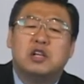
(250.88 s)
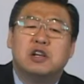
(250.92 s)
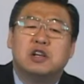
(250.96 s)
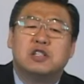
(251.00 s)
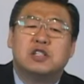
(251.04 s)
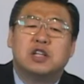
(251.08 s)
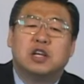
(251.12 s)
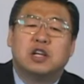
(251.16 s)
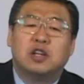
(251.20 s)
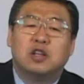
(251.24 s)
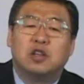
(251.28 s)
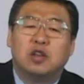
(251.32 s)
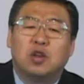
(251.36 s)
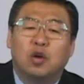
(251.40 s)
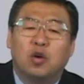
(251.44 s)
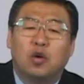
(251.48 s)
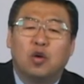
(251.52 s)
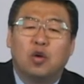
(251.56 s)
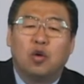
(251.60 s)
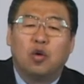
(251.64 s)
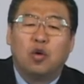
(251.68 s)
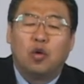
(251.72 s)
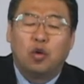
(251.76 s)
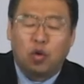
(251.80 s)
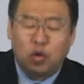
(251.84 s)
In
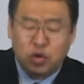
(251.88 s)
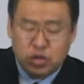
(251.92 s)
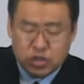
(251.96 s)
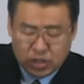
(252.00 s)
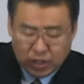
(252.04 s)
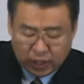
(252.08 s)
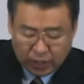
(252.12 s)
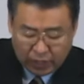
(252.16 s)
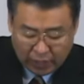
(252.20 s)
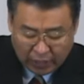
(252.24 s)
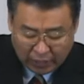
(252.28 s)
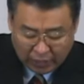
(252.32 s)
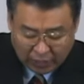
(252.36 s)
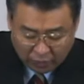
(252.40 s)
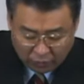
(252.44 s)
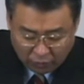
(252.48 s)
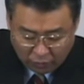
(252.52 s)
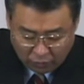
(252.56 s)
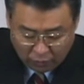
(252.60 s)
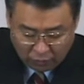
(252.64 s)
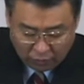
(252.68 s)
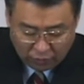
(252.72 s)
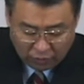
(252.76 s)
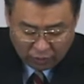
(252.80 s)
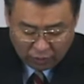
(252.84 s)
such a case,
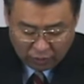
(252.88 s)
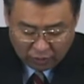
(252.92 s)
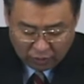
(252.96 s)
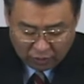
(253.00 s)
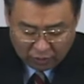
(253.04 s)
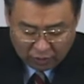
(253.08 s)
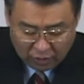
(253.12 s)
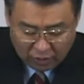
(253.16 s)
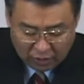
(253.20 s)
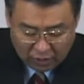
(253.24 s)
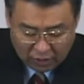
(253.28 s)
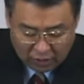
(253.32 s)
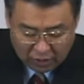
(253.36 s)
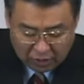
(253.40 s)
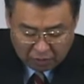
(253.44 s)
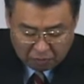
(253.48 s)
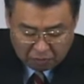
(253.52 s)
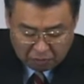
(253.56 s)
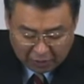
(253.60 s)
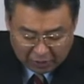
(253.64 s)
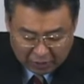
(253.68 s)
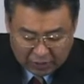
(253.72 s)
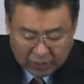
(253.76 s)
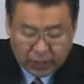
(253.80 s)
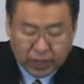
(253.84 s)
only the
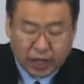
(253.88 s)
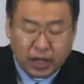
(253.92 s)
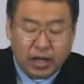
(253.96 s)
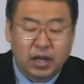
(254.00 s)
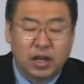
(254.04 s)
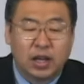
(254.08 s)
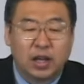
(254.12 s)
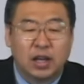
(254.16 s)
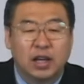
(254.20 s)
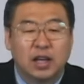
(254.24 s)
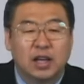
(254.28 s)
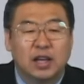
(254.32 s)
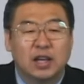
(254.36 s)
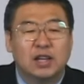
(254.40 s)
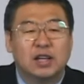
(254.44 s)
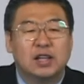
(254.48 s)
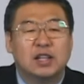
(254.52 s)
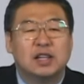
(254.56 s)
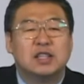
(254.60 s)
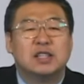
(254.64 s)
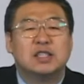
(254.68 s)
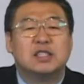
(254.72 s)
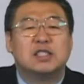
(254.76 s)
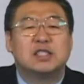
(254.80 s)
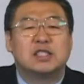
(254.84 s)
slave
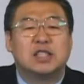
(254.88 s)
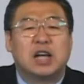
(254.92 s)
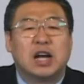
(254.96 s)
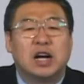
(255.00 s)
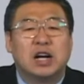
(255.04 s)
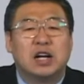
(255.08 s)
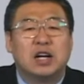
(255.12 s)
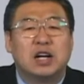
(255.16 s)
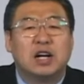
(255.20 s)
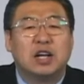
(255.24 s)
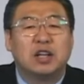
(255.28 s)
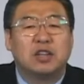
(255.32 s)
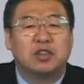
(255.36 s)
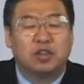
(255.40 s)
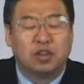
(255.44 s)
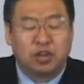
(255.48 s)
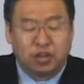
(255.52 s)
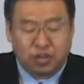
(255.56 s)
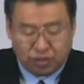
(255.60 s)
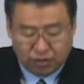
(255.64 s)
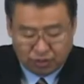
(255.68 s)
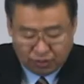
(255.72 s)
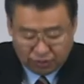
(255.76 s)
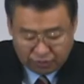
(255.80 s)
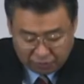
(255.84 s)
had freedom,
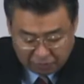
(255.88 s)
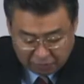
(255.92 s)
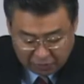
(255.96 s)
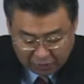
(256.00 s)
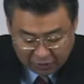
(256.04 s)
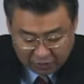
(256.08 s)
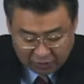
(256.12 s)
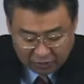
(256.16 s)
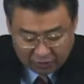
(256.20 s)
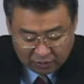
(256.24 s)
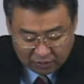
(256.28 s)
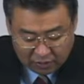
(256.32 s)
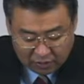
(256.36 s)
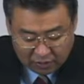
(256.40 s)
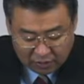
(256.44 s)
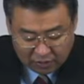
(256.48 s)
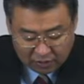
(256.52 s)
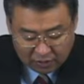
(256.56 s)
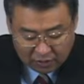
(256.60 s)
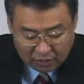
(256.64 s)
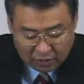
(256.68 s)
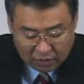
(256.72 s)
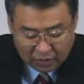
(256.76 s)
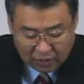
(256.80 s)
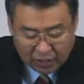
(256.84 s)
and
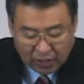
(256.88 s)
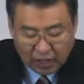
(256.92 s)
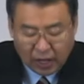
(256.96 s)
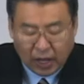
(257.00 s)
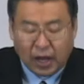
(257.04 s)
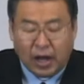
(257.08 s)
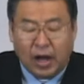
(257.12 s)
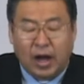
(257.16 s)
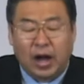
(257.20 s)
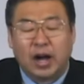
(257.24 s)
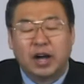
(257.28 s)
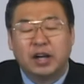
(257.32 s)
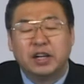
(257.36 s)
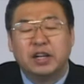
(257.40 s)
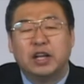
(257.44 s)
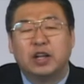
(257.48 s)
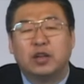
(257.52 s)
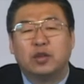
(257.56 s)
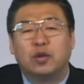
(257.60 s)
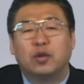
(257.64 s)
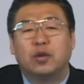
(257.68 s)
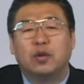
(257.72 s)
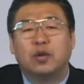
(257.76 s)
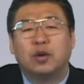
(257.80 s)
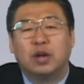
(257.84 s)
not his wife
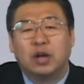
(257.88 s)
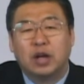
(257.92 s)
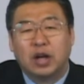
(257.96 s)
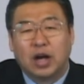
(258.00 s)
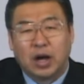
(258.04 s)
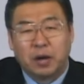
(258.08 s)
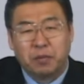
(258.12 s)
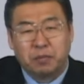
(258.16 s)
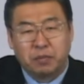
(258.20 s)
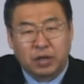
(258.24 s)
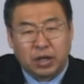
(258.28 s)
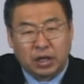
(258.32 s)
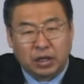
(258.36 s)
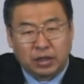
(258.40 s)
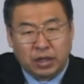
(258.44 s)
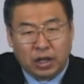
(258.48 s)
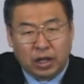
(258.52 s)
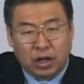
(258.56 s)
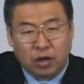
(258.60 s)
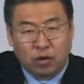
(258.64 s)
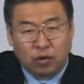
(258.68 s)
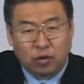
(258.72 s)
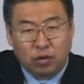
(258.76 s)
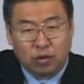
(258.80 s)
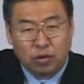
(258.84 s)
and
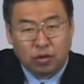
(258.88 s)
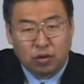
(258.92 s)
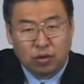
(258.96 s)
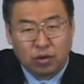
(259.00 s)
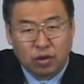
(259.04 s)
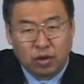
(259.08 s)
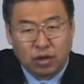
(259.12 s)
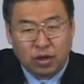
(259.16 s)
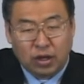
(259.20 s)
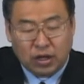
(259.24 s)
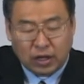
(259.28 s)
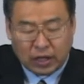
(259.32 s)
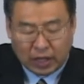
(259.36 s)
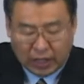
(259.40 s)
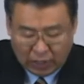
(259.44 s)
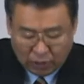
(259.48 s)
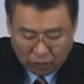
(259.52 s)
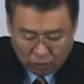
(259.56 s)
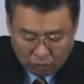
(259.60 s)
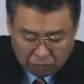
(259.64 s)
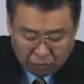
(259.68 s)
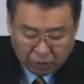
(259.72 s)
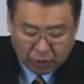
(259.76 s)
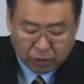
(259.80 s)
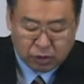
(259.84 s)
children.
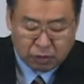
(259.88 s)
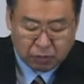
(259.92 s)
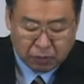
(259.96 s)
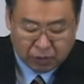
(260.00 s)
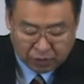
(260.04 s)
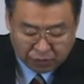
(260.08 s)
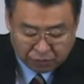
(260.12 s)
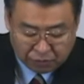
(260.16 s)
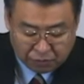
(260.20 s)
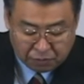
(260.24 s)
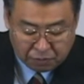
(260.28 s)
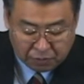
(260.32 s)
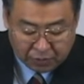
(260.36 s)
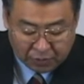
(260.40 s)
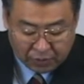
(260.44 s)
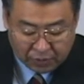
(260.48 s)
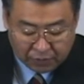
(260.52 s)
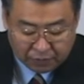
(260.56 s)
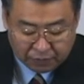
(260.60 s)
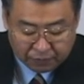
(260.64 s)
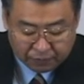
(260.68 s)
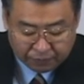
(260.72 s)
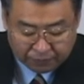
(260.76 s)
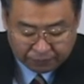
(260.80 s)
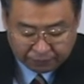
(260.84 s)
Will
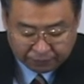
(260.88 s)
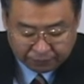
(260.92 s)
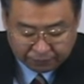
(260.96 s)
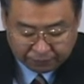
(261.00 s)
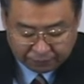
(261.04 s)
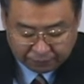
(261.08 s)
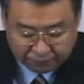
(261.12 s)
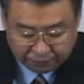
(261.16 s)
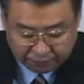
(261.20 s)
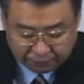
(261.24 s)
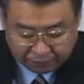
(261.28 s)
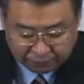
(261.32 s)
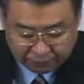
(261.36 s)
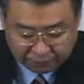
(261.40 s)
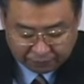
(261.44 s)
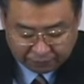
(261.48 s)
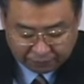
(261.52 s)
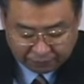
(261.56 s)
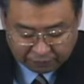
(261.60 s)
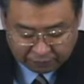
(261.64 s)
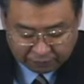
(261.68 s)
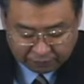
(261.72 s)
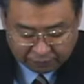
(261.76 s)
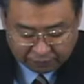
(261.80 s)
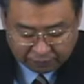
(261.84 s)
I give up
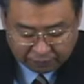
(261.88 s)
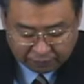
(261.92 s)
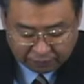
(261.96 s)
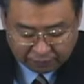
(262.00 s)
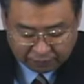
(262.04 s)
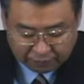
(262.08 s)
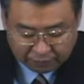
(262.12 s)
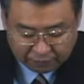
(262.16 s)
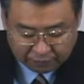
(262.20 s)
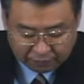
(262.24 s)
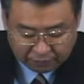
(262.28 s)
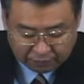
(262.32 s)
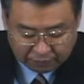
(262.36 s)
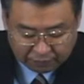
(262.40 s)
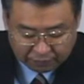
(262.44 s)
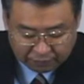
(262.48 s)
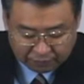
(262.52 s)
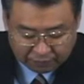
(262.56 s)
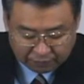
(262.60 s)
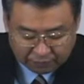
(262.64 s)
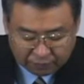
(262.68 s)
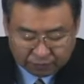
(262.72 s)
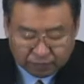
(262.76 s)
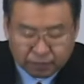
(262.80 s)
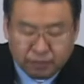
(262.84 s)
my wife
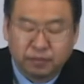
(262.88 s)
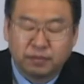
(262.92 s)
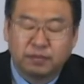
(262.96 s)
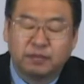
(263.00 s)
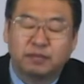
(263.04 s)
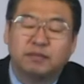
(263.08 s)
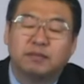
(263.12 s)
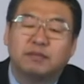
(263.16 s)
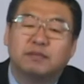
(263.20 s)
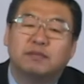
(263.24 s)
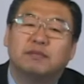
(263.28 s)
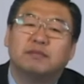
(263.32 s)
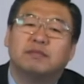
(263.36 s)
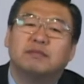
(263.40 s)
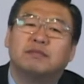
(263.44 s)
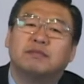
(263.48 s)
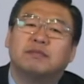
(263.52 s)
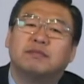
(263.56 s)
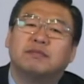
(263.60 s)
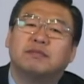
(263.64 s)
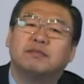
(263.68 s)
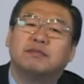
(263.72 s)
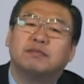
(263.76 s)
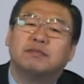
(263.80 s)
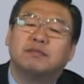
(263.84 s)
and
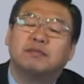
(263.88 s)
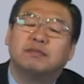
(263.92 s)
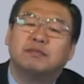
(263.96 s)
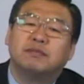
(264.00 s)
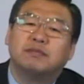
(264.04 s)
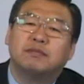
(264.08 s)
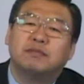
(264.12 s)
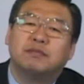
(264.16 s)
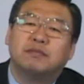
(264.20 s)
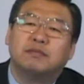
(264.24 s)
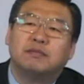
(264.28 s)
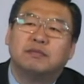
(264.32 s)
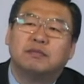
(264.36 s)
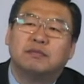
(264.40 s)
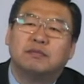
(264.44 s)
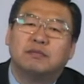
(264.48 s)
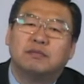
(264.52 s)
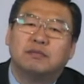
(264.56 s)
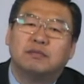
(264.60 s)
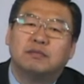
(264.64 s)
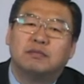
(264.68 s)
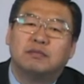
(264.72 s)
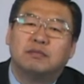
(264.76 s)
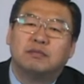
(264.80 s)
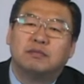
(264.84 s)
children for
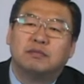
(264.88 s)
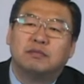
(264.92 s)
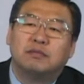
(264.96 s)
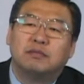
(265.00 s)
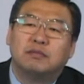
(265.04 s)
freedom?